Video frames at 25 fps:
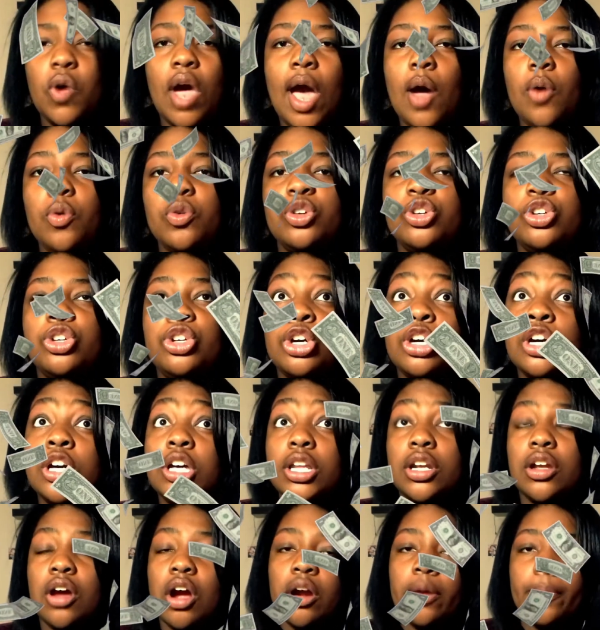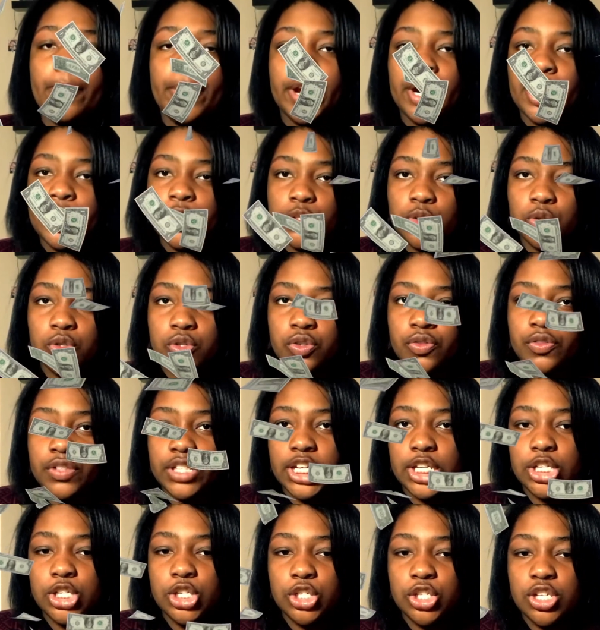How good are parasocial
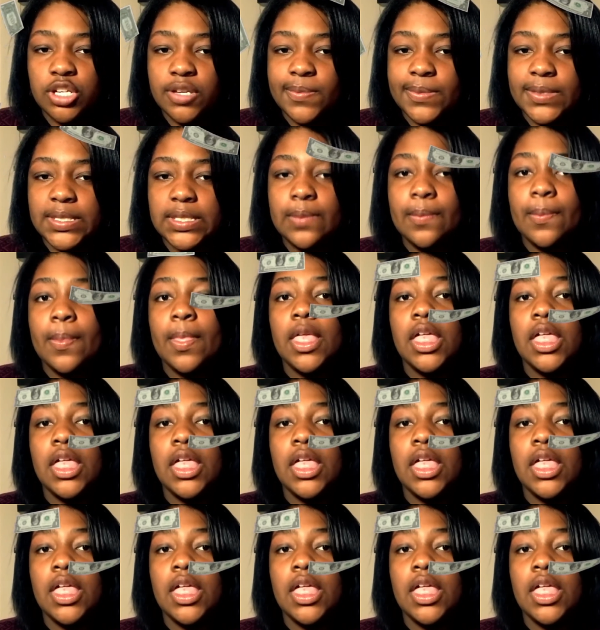relationships?